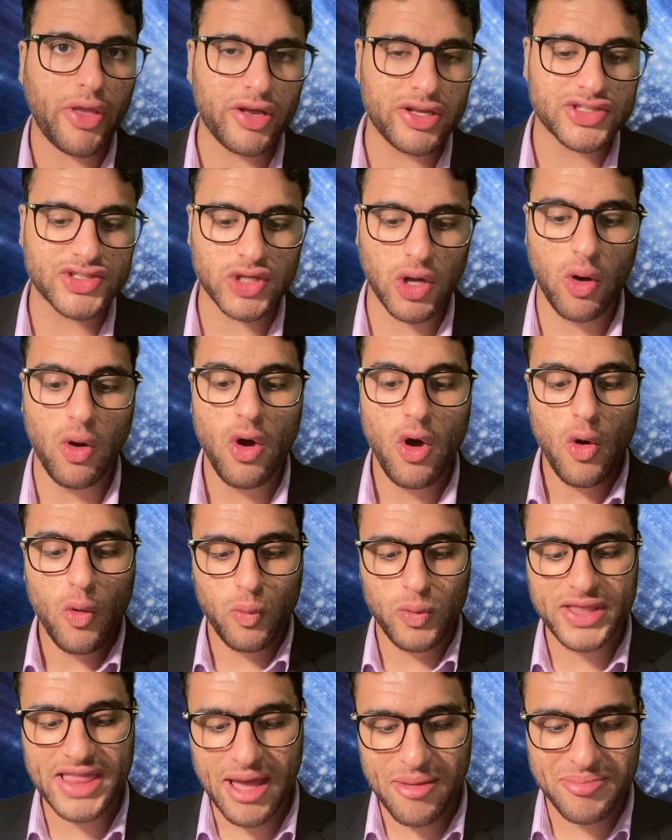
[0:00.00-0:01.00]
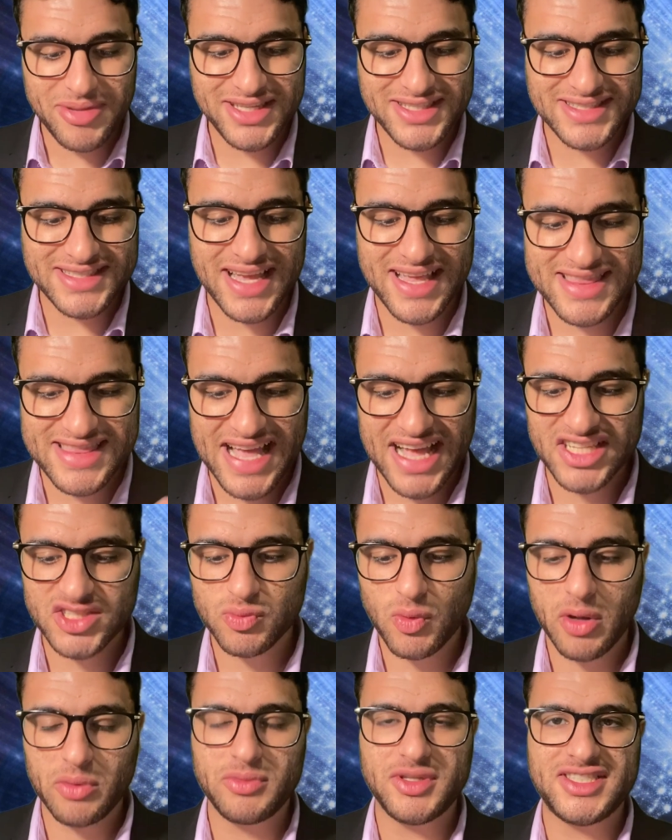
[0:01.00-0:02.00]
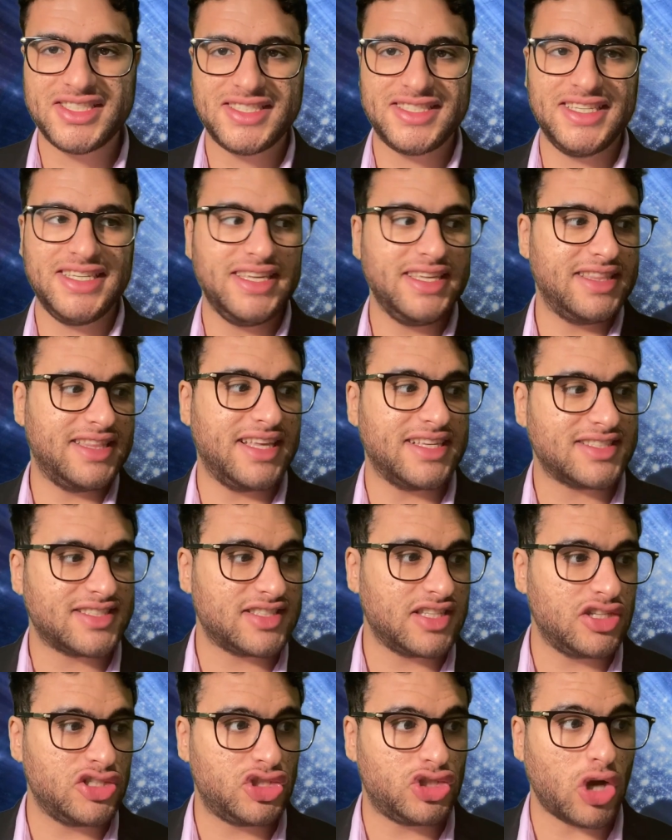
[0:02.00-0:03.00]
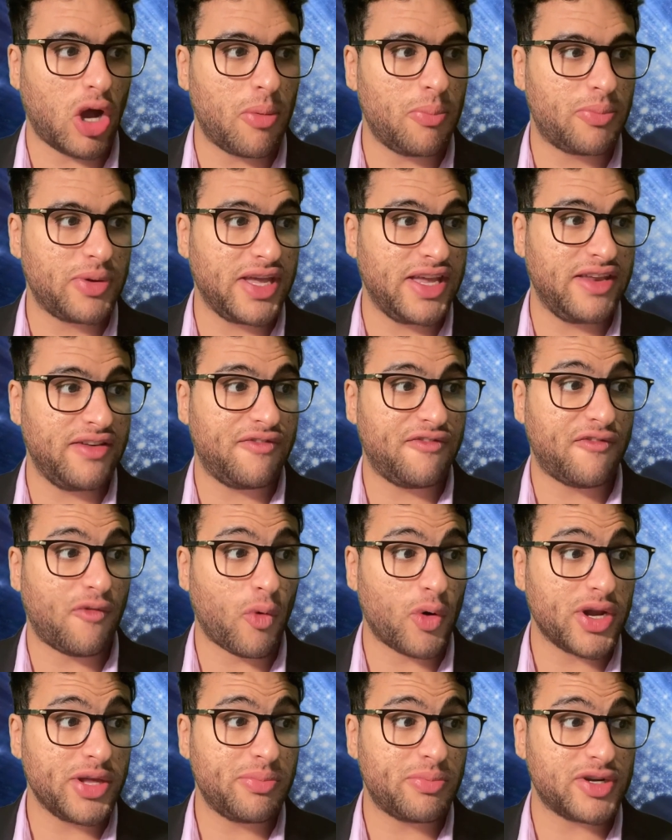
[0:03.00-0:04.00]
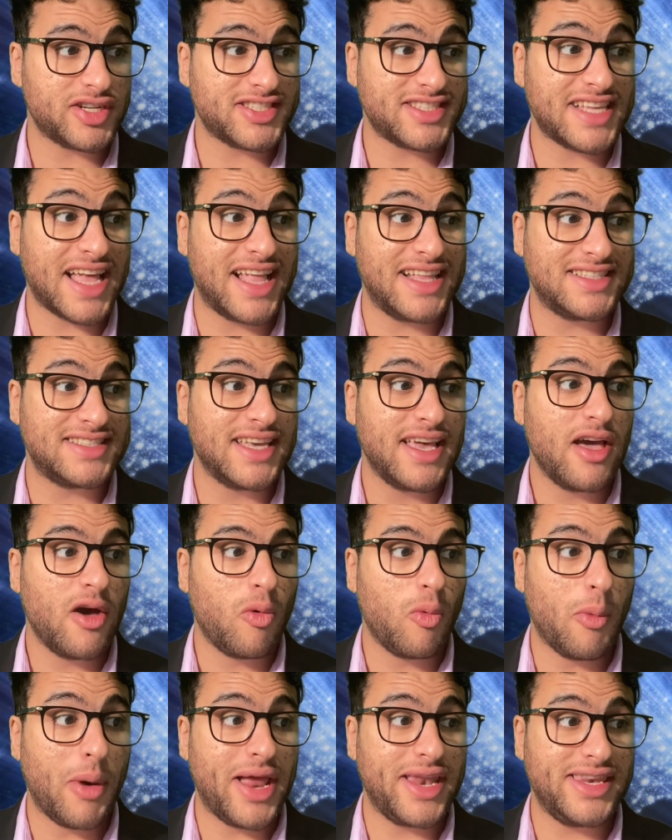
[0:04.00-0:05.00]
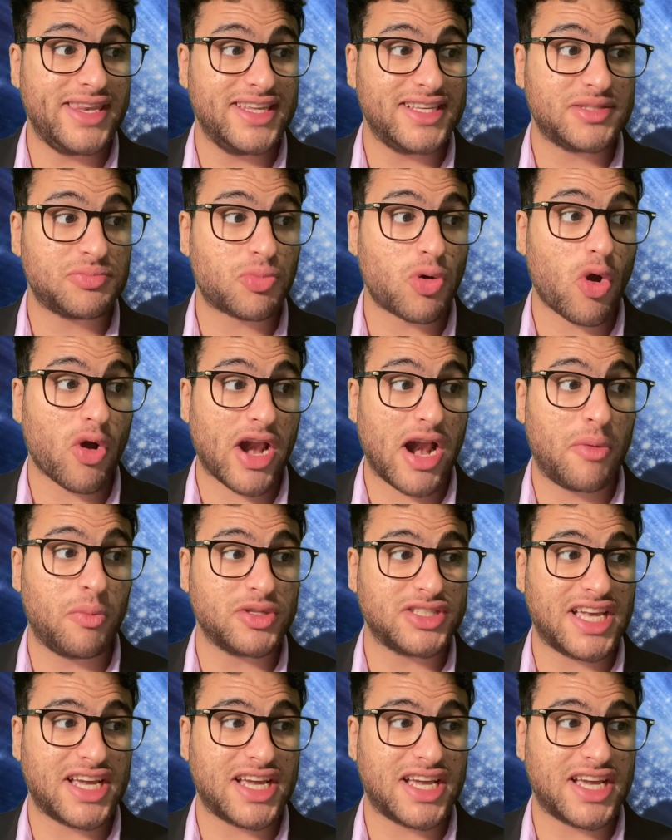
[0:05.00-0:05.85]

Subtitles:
So with that being said, that's why we see this jump in 40% when this program was